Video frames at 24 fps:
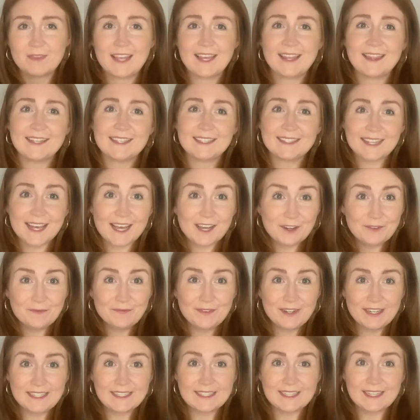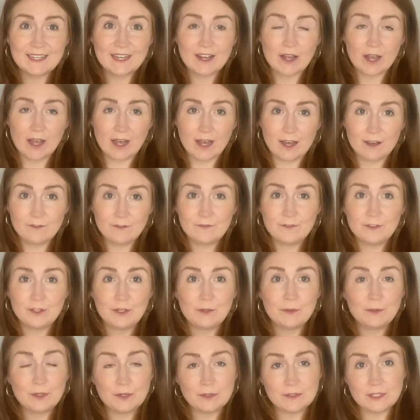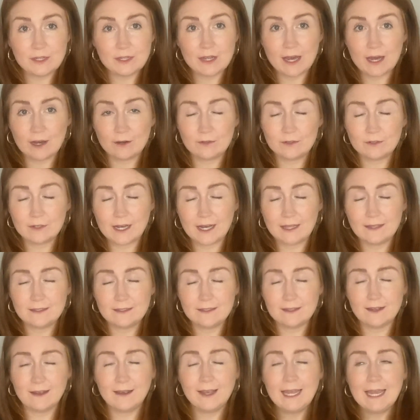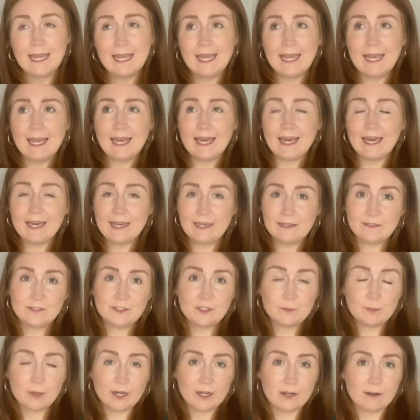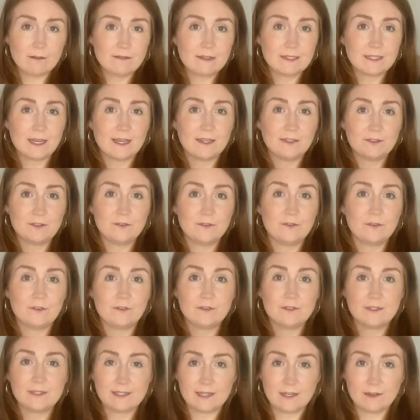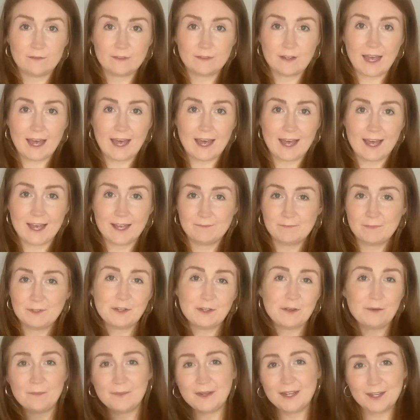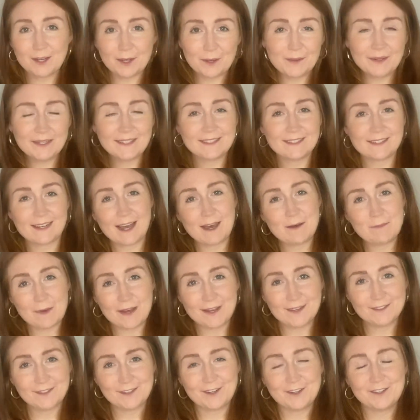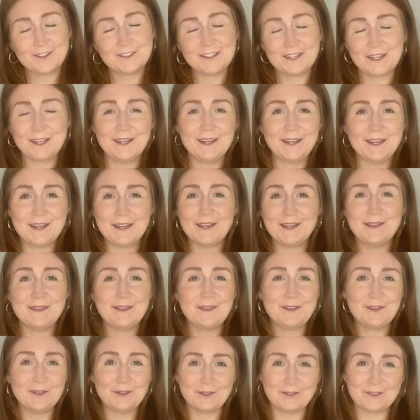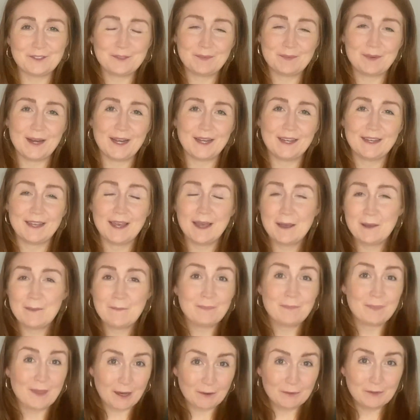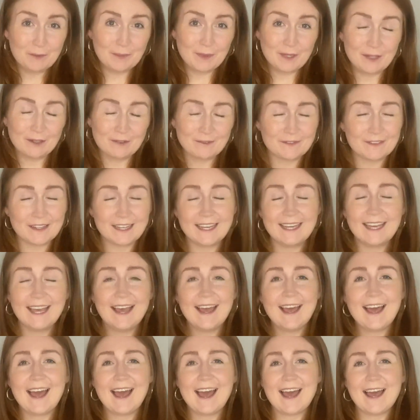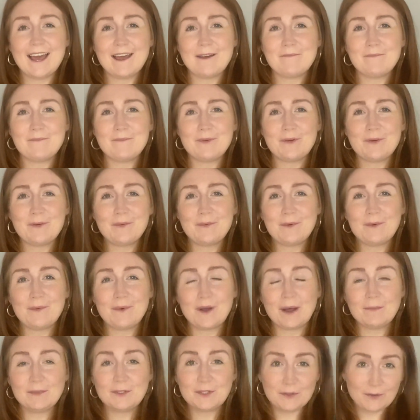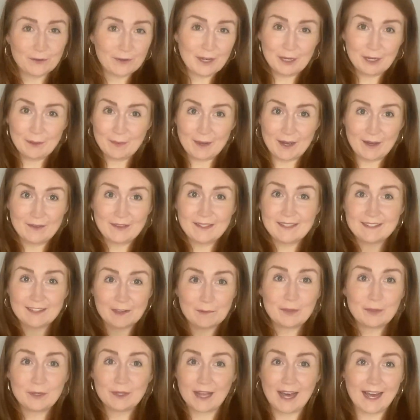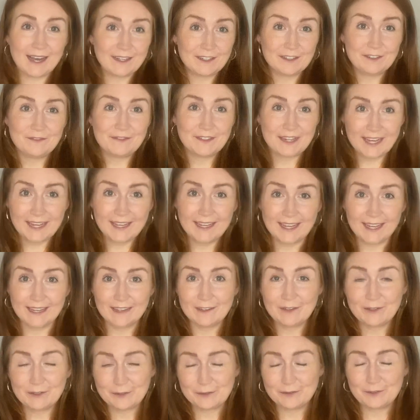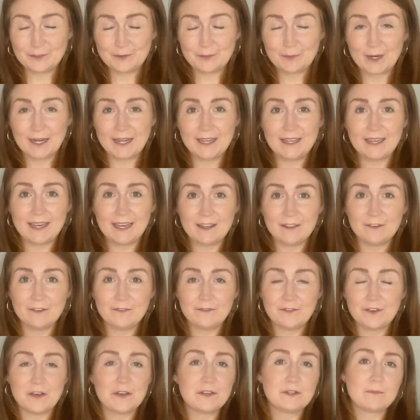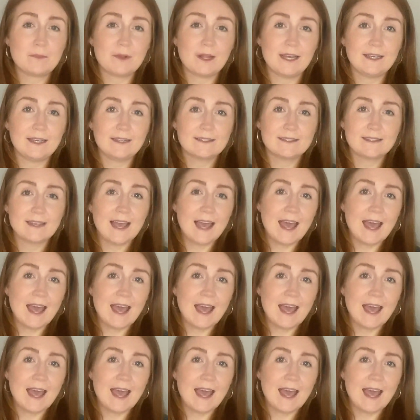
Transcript: the second reason I have for you using your Outlook calendar is to prioritise your self-care. I don't mean going to get a massage in your lunch break. That would be lovely. I'm talking about the simple act of taking a lunch break in the first place.